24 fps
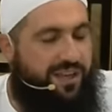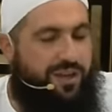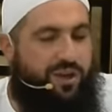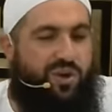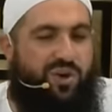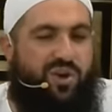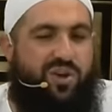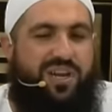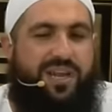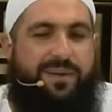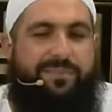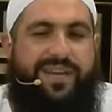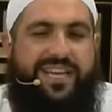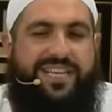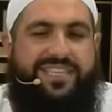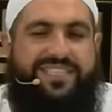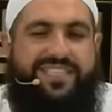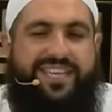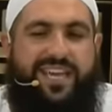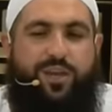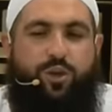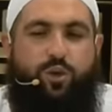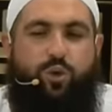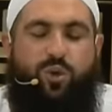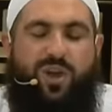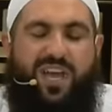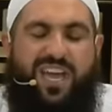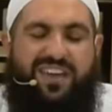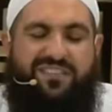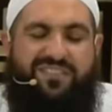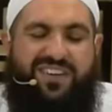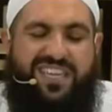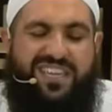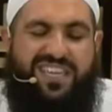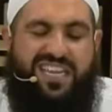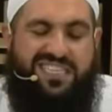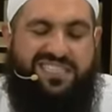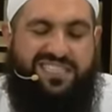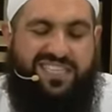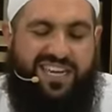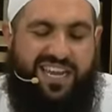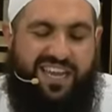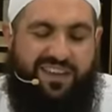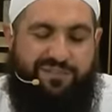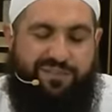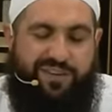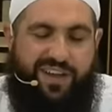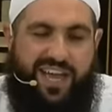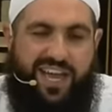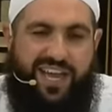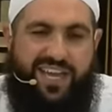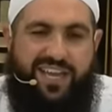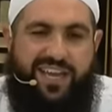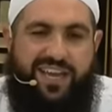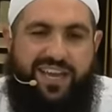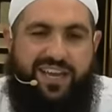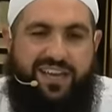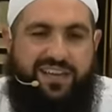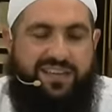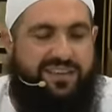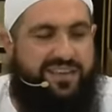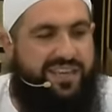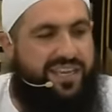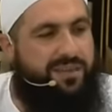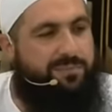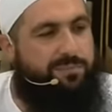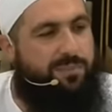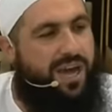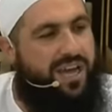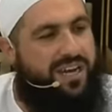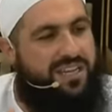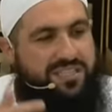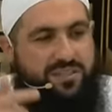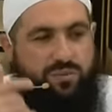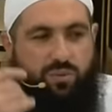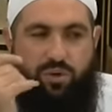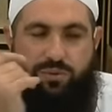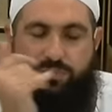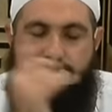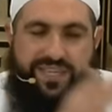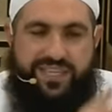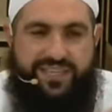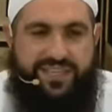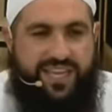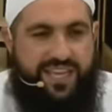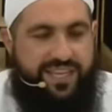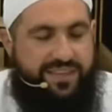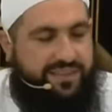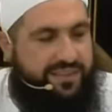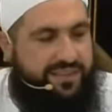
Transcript: Ulama say whoever doesn't have haya, he might as well be dead.